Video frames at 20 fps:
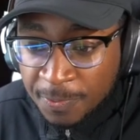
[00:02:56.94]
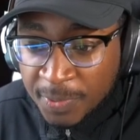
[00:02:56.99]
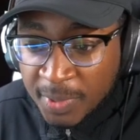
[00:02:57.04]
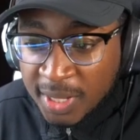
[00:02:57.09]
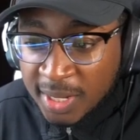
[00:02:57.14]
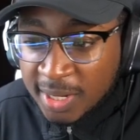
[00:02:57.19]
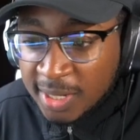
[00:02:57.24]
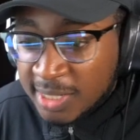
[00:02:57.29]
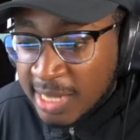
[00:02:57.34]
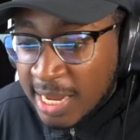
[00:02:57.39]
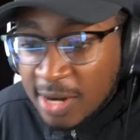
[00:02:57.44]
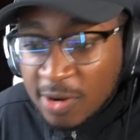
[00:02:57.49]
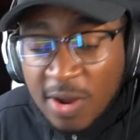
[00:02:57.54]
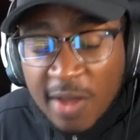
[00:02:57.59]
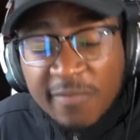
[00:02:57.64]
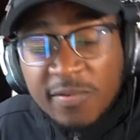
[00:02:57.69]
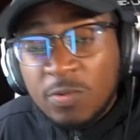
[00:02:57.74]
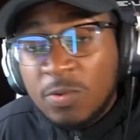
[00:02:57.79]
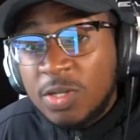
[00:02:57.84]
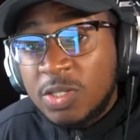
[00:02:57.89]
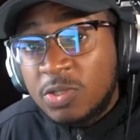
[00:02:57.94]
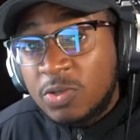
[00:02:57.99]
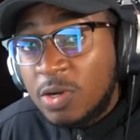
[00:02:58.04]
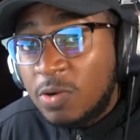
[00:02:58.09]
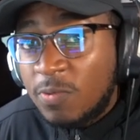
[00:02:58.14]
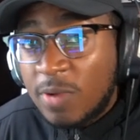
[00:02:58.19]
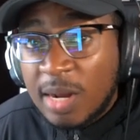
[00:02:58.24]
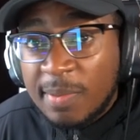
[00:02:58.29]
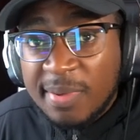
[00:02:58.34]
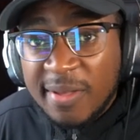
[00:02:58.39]
Because I know everyone's going
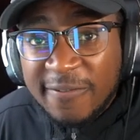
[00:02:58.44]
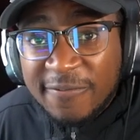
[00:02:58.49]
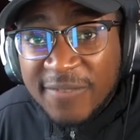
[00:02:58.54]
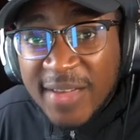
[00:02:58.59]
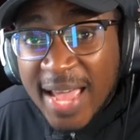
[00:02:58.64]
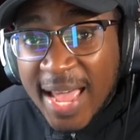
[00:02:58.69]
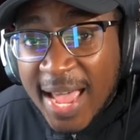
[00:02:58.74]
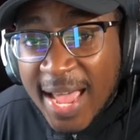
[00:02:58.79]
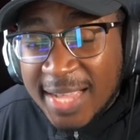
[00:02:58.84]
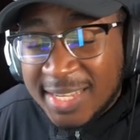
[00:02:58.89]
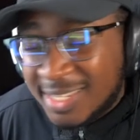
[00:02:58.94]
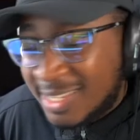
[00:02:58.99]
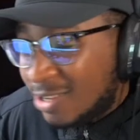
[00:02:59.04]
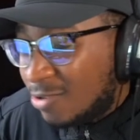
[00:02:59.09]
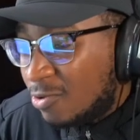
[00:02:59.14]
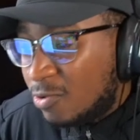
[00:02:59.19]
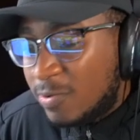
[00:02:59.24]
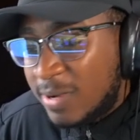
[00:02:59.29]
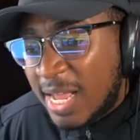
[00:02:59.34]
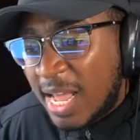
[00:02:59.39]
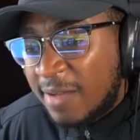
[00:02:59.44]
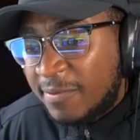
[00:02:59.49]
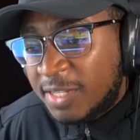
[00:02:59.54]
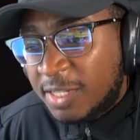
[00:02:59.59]
to want to be fast, they're going to want to have